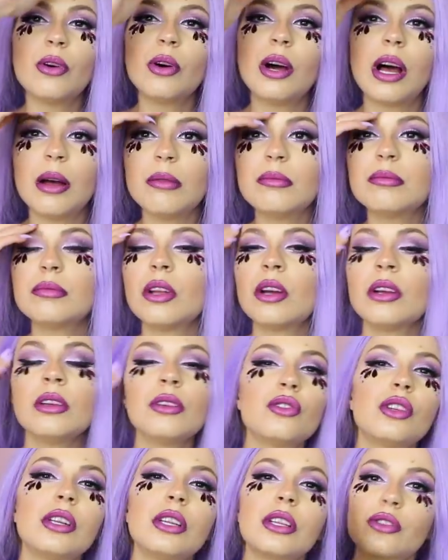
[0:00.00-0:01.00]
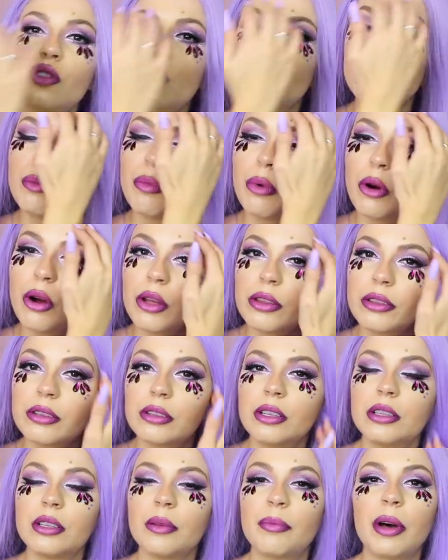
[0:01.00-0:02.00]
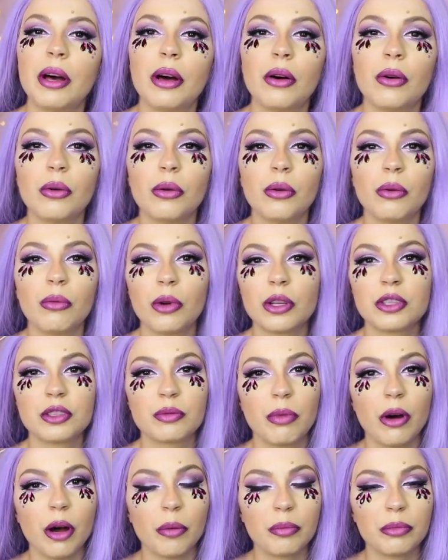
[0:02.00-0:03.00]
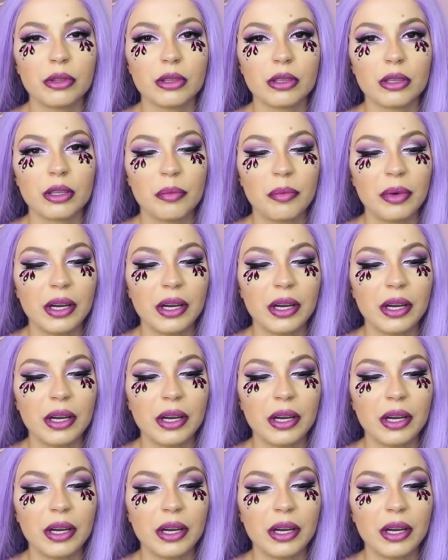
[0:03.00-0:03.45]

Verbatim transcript: I'm not usually too bothered about what's popular,